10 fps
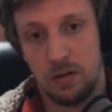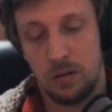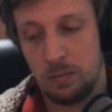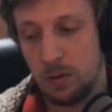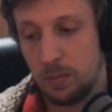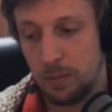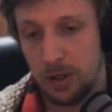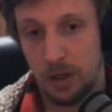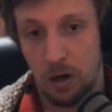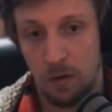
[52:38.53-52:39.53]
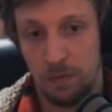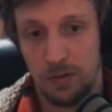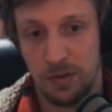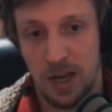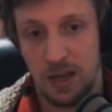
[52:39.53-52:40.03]
probably
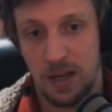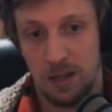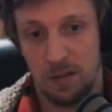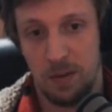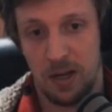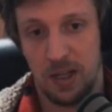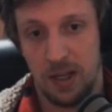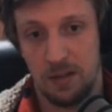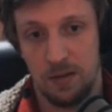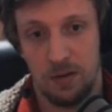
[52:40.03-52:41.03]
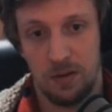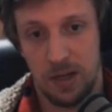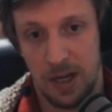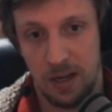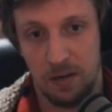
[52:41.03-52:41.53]
obfuscate and speculate. So
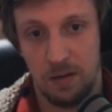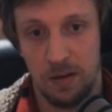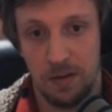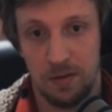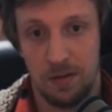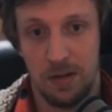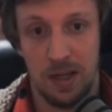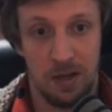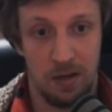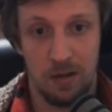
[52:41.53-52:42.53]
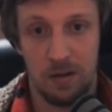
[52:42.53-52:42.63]
again, these are hidden.